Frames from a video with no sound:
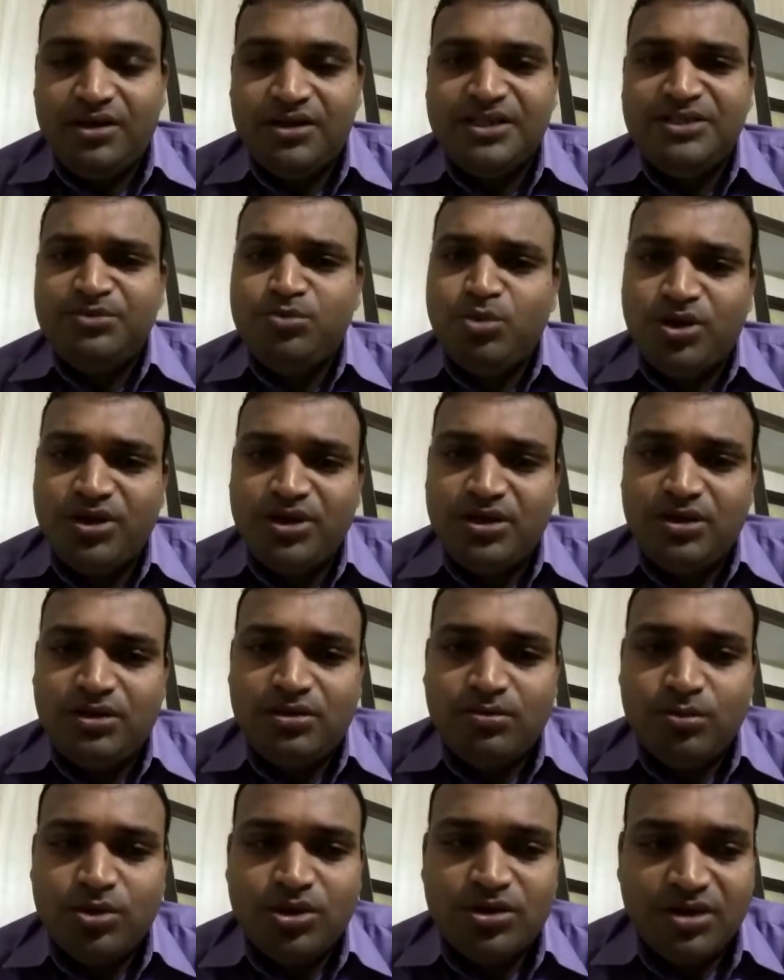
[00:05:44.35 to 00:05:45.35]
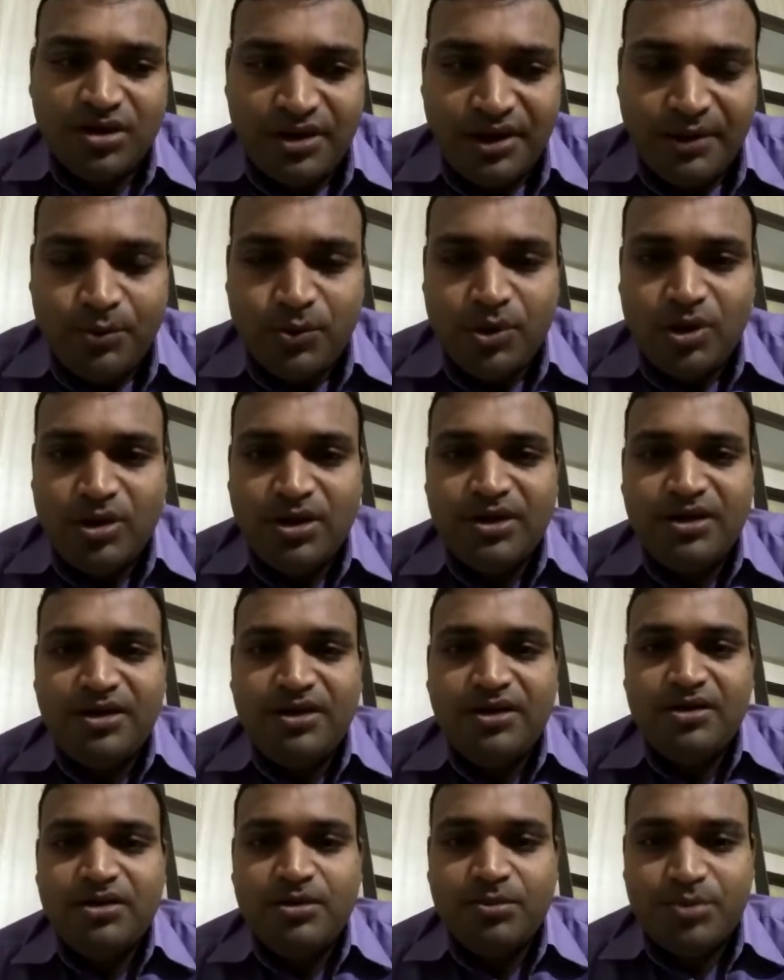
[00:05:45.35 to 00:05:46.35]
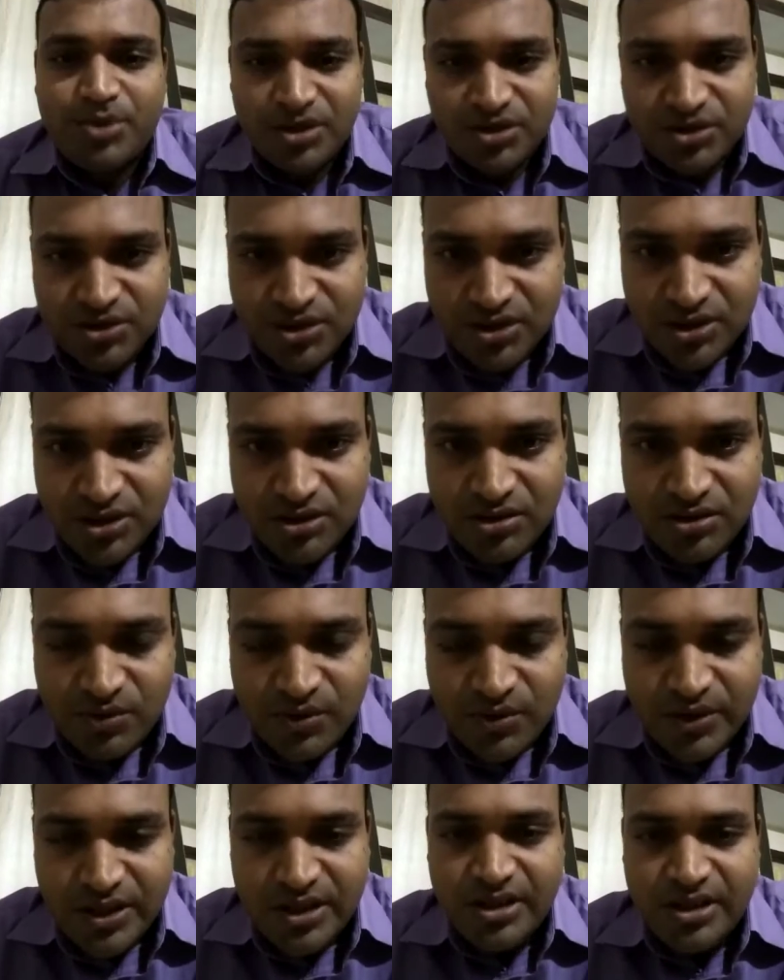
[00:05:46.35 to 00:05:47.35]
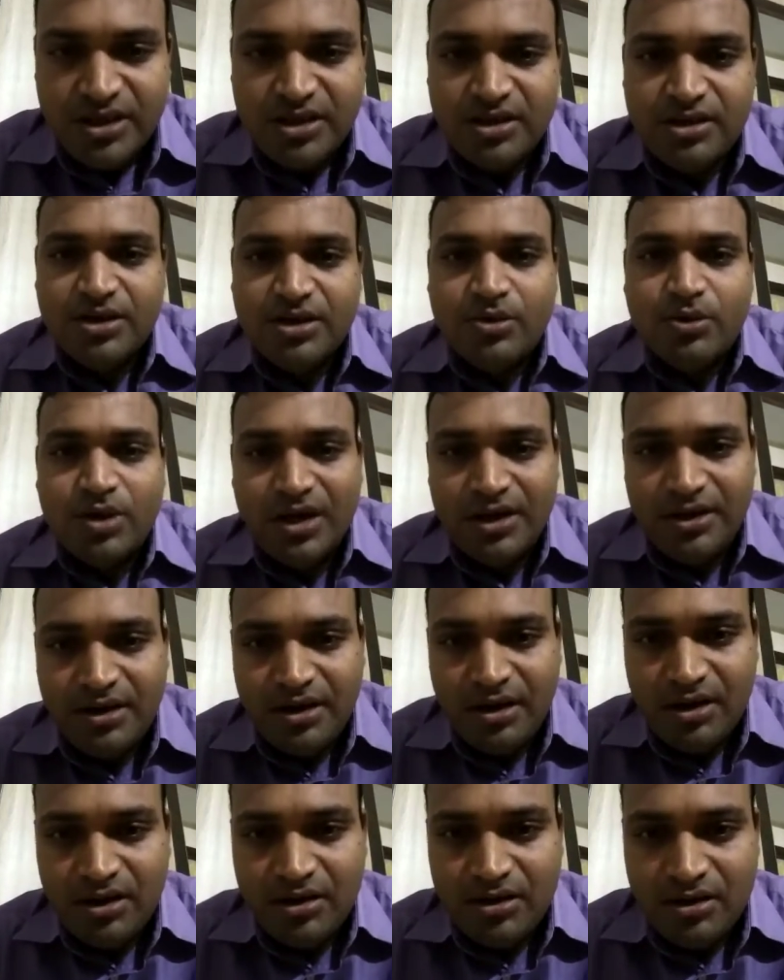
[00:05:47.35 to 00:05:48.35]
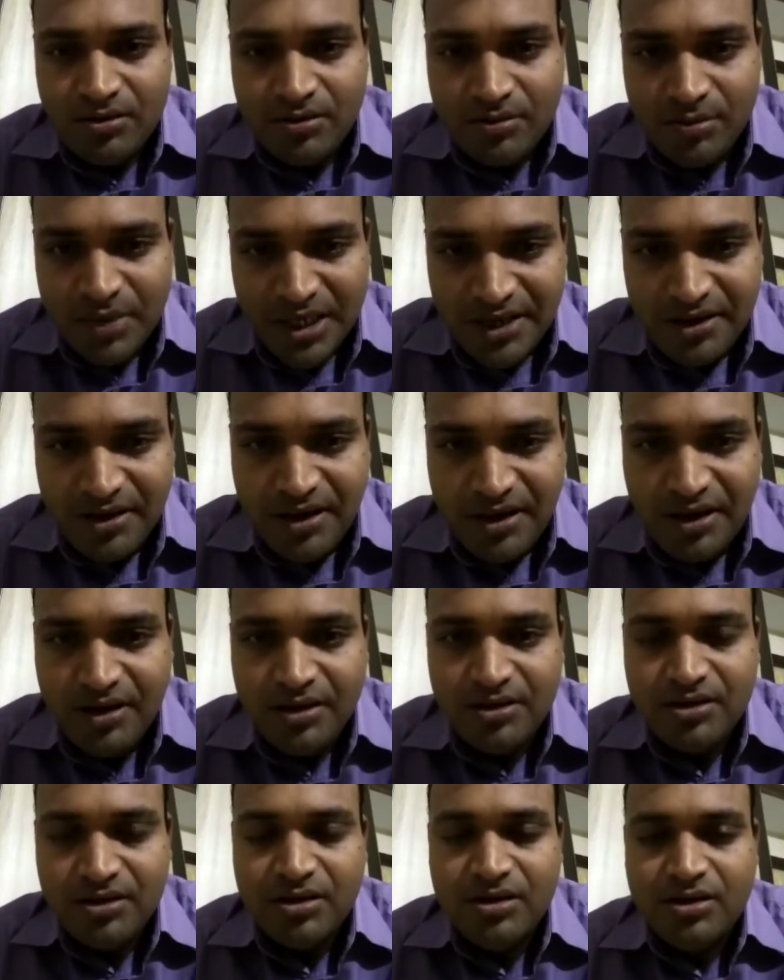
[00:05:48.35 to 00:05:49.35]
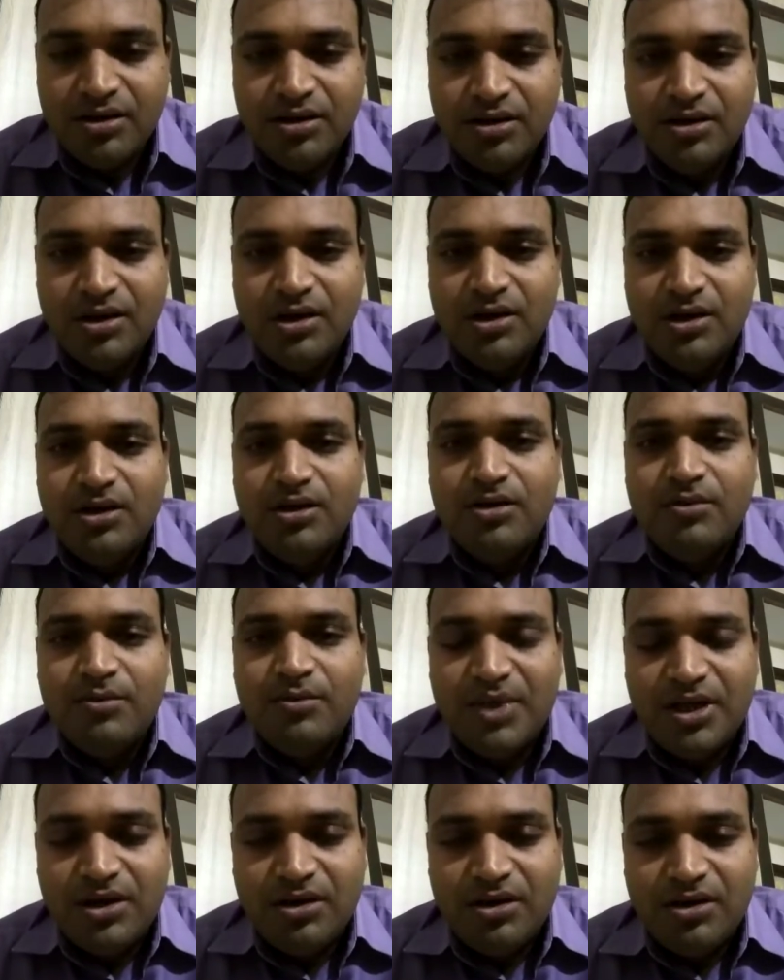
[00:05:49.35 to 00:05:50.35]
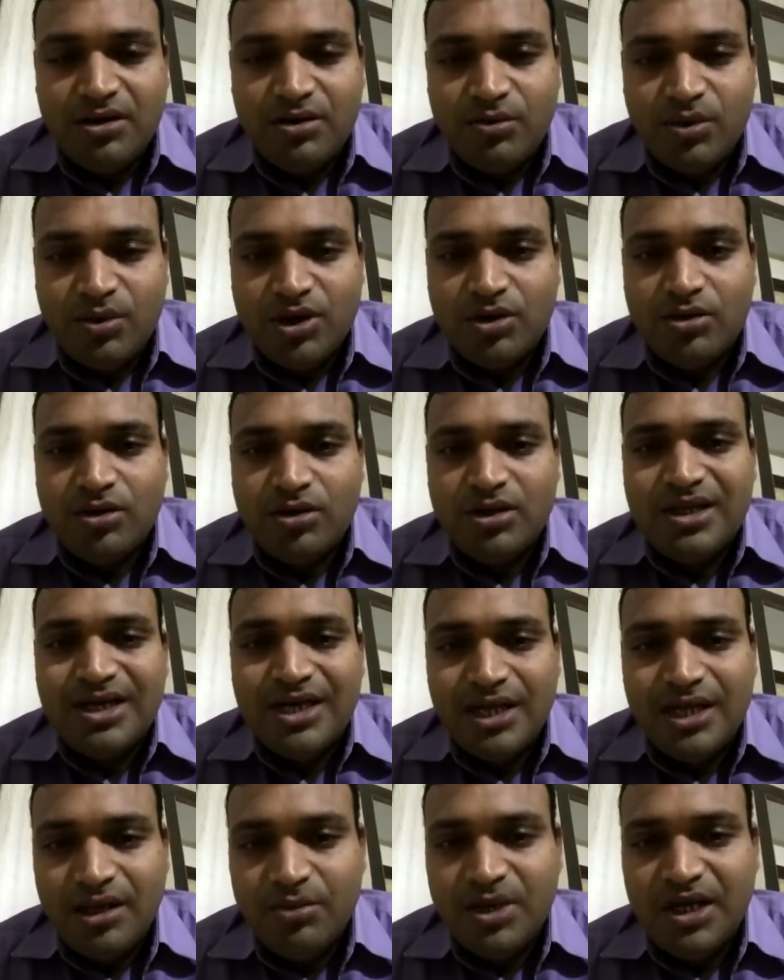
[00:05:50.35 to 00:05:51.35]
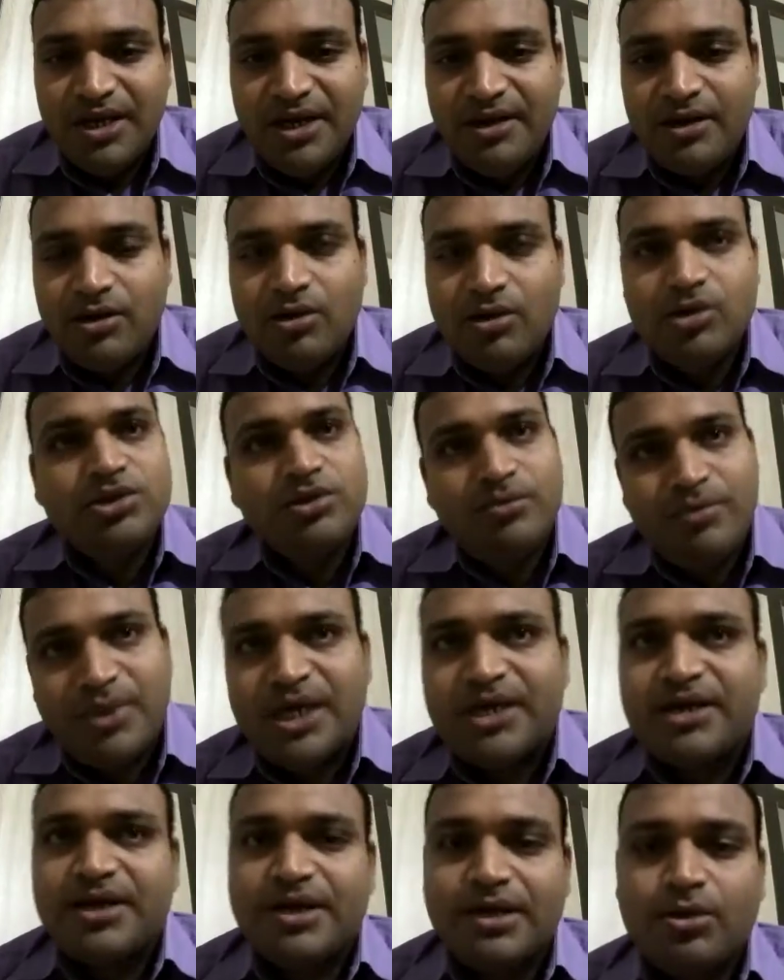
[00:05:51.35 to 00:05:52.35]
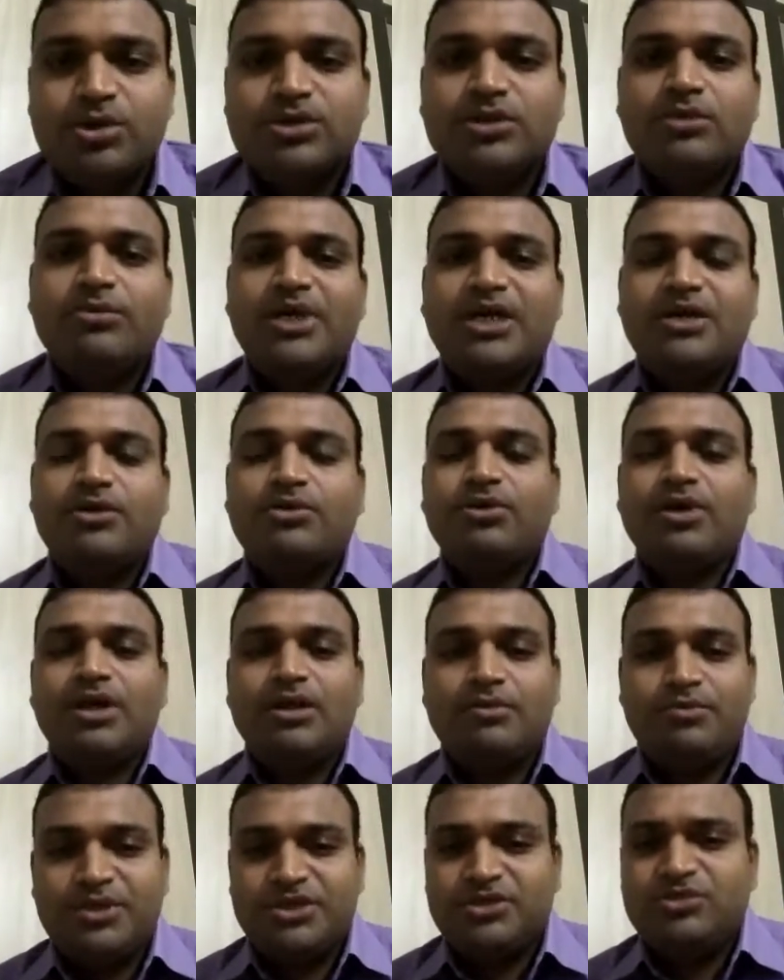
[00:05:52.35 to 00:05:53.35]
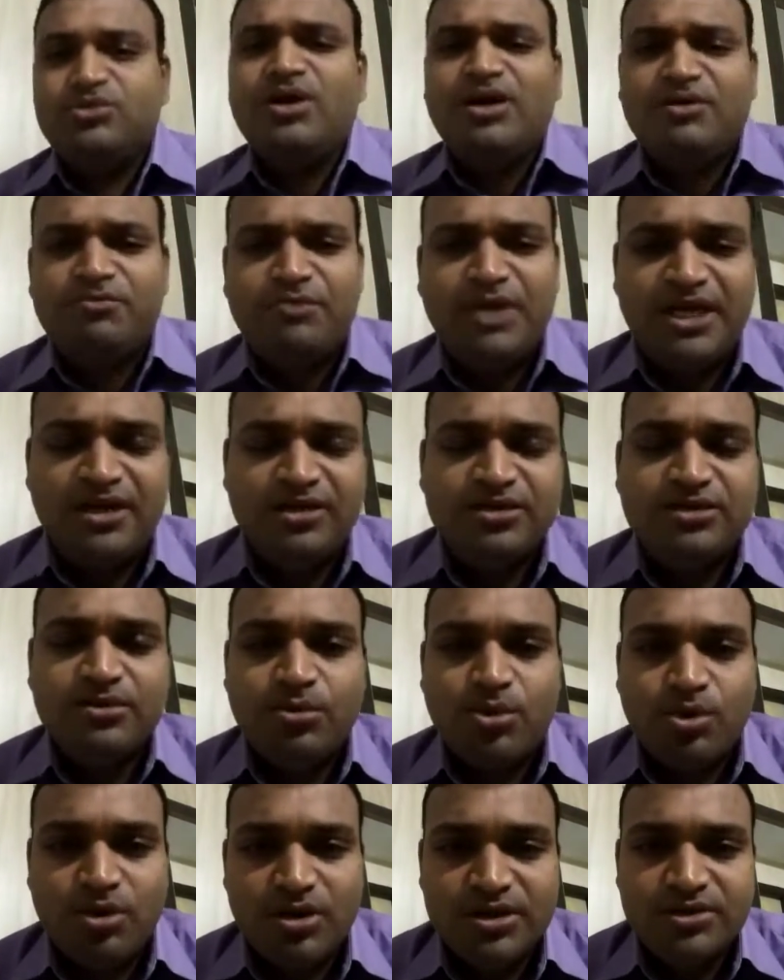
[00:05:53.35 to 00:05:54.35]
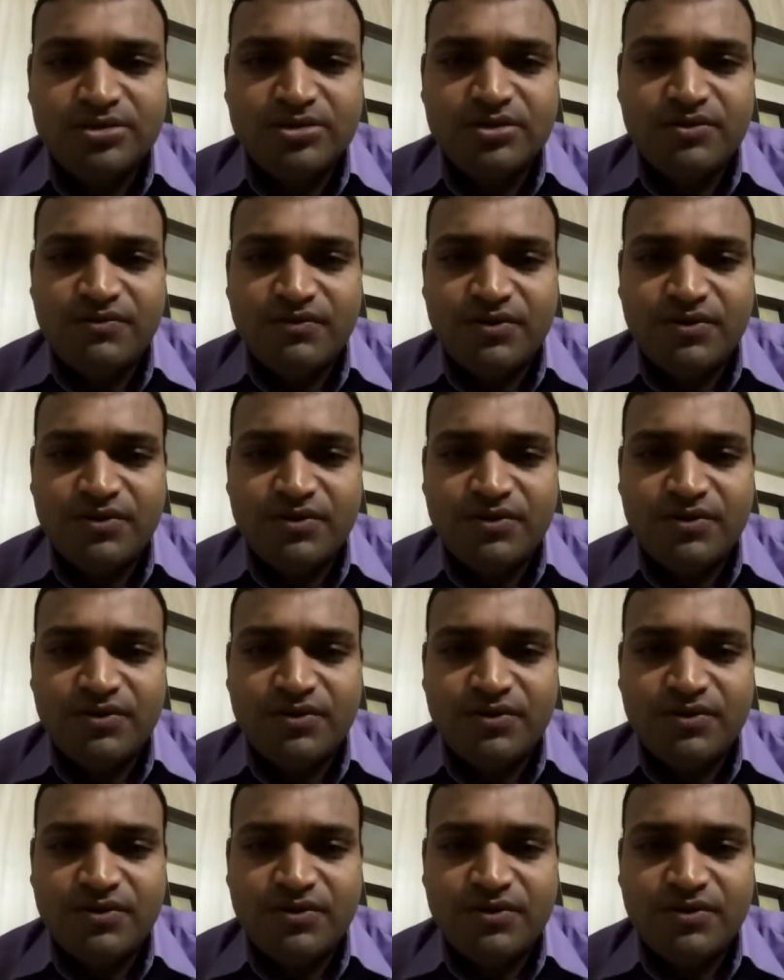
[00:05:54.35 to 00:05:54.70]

This monitor about the grape quality, the production over there, and the quality, the blending, the what you call the labeling, also marketing, also better to help us. We have maintained some qualities